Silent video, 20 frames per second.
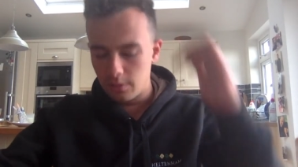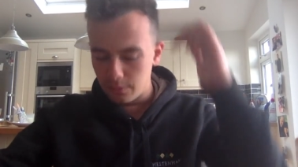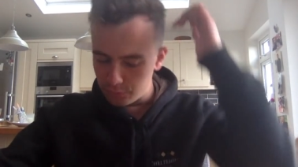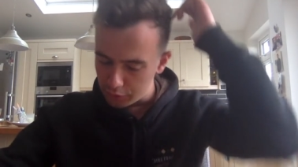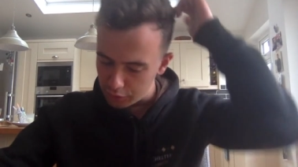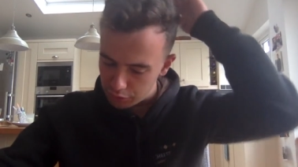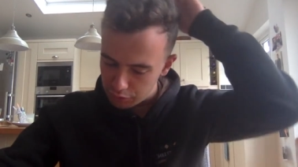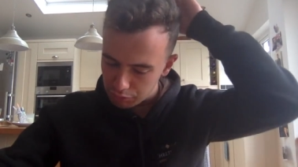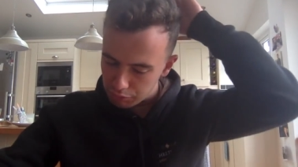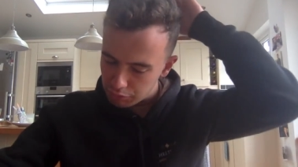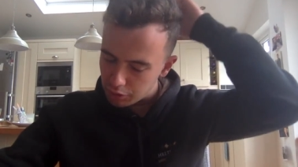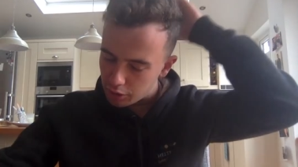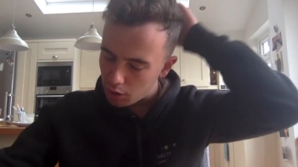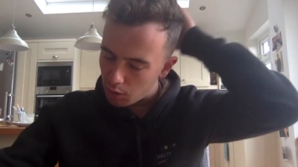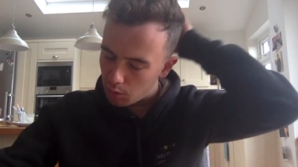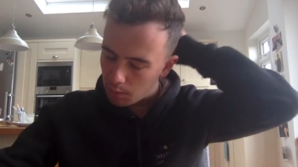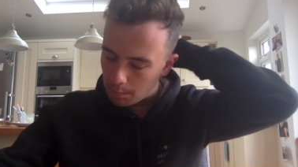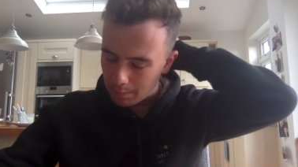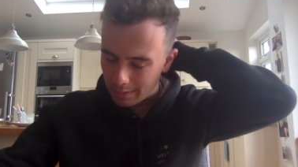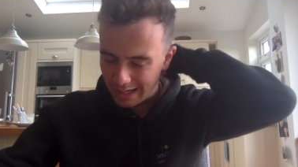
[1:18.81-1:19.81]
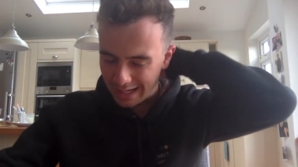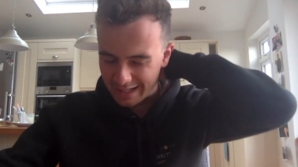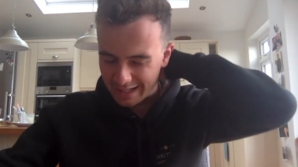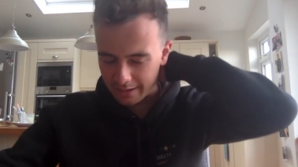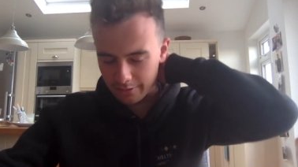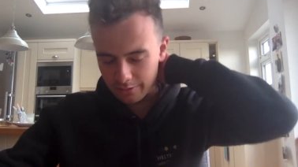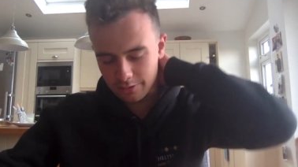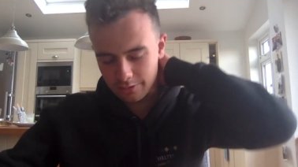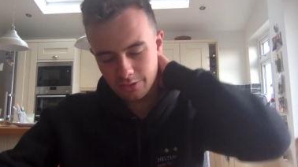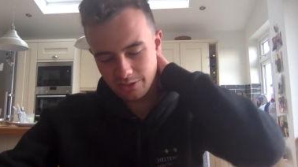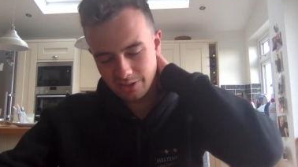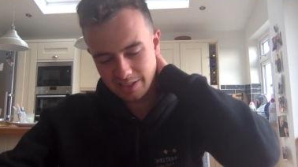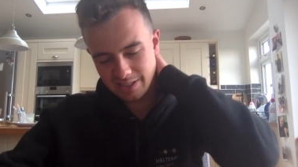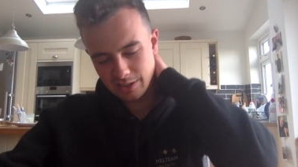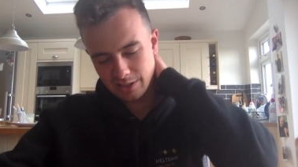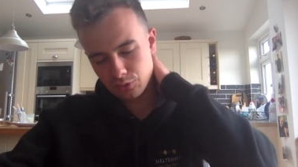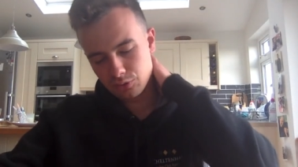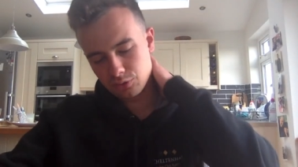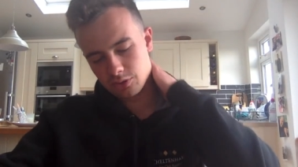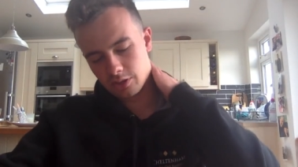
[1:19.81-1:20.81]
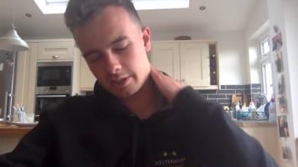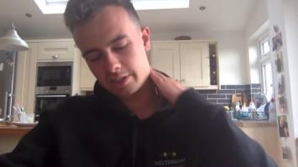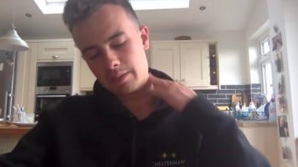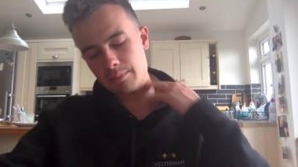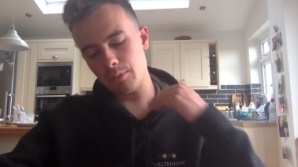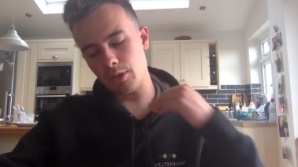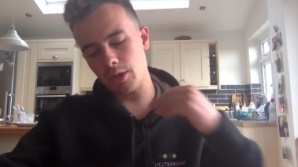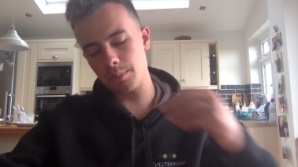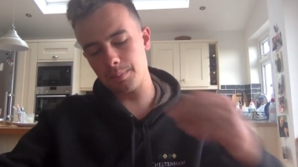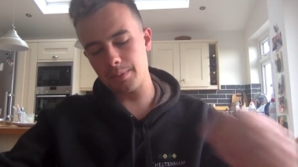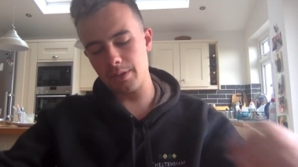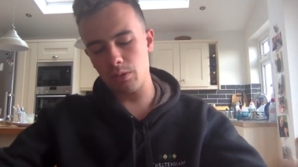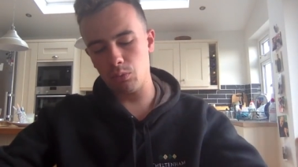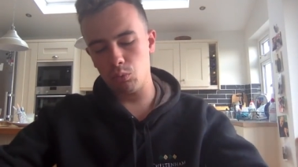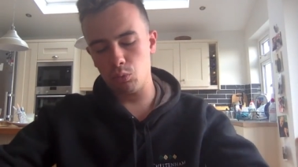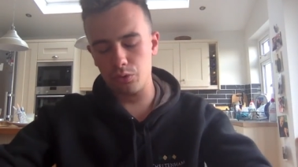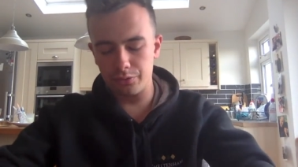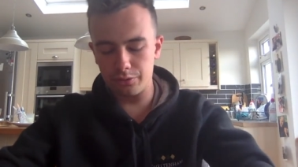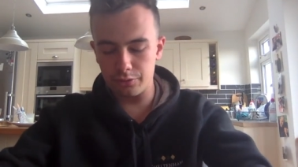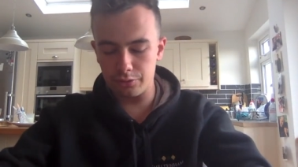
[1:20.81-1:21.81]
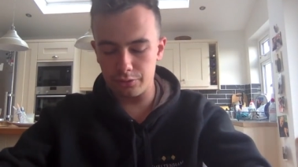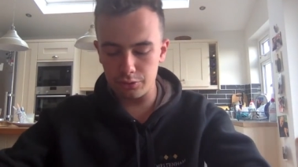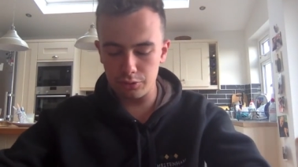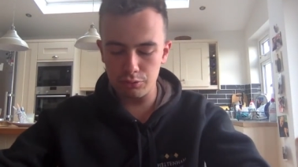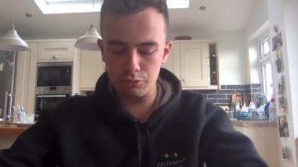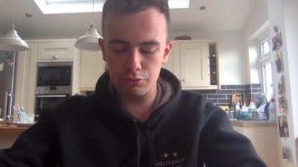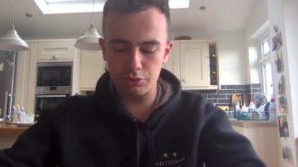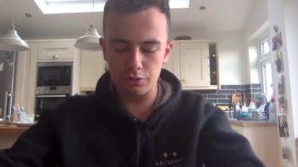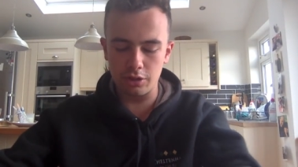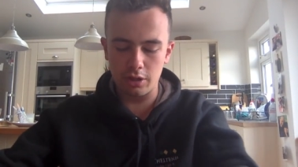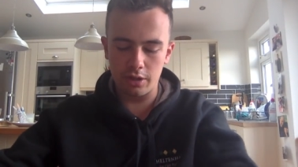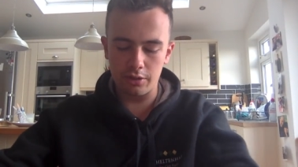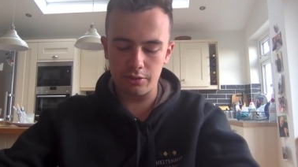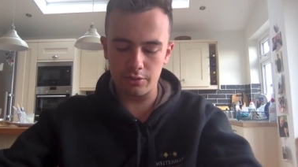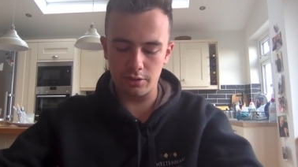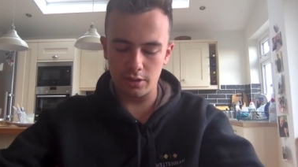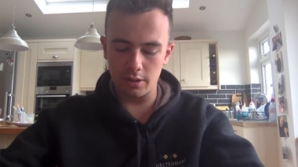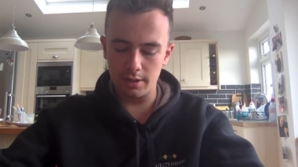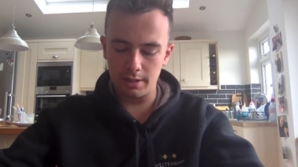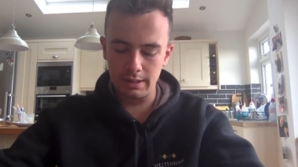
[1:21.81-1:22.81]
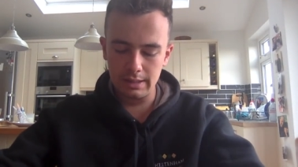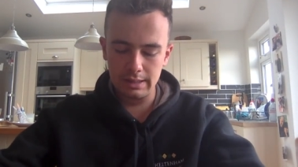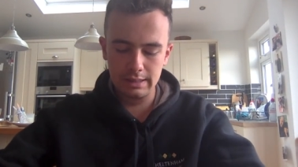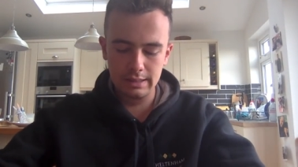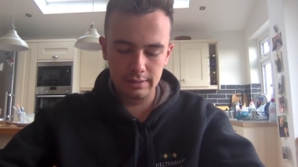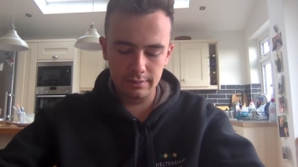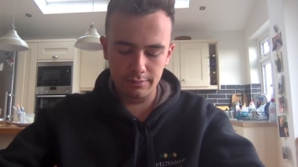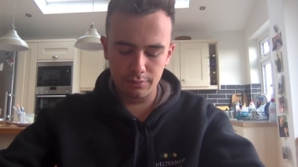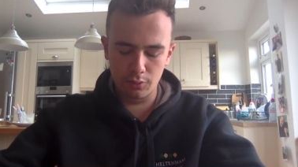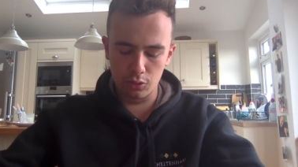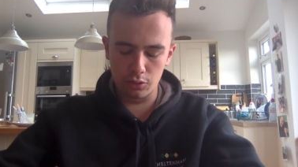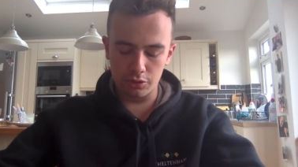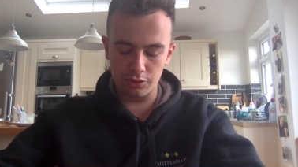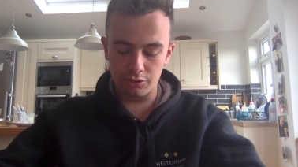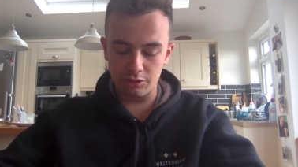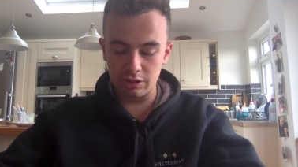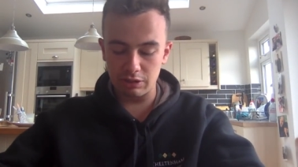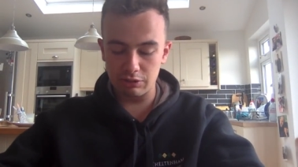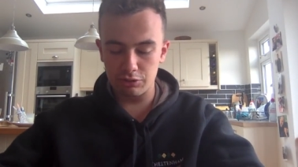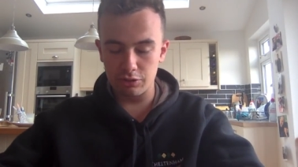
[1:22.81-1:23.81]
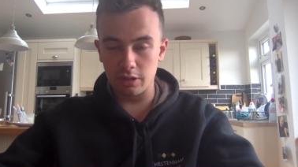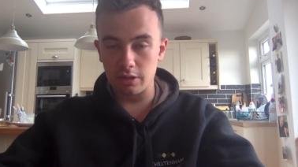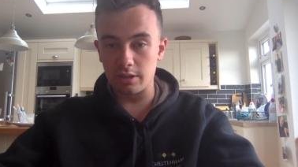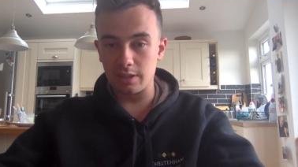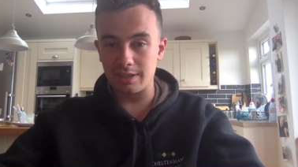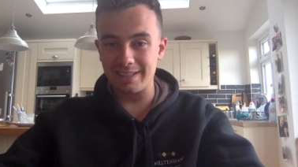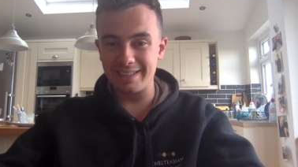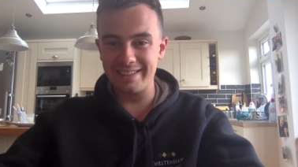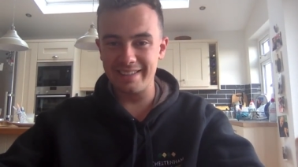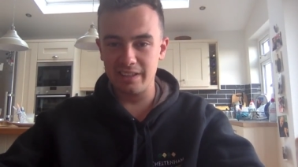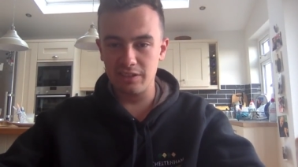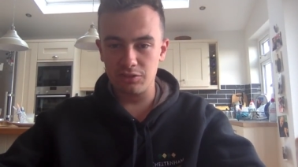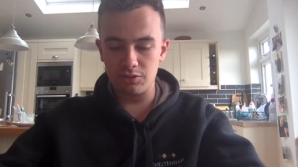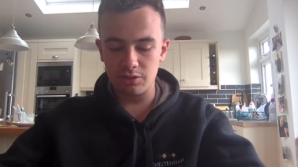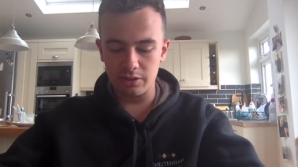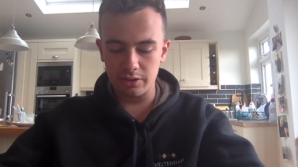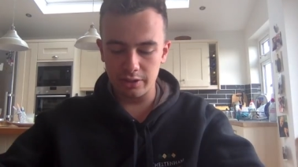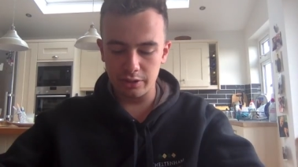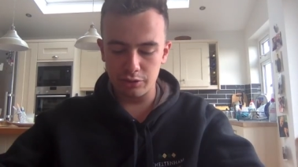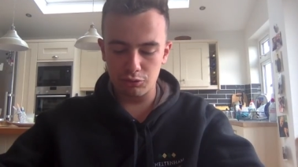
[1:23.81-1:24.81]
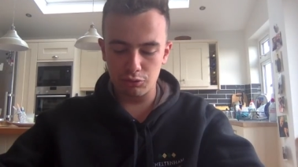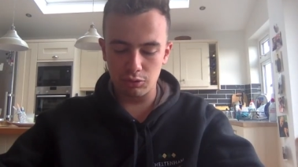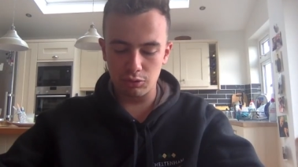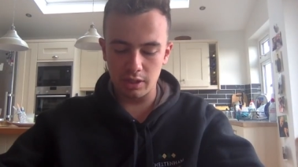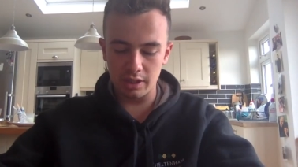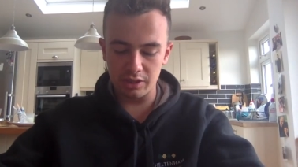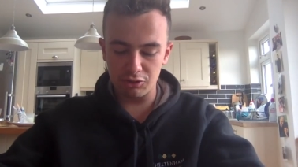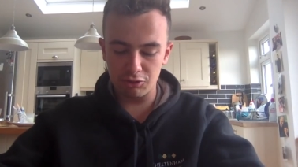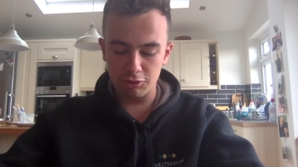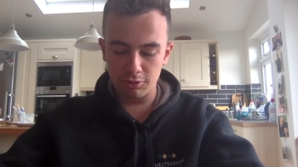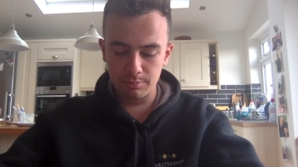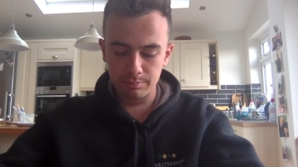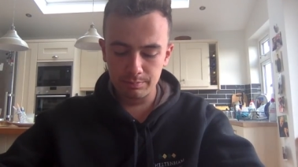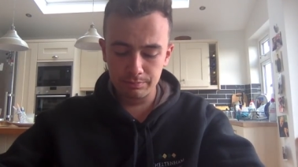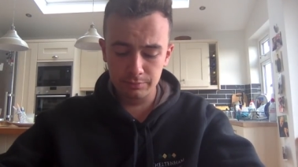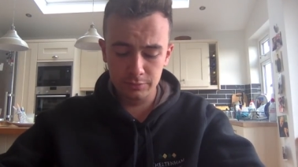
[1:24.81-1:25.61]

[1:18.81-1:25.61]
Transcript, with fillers: for you to go and back it because he looked like he might be a one to two shot or a four to six shot at least in this race.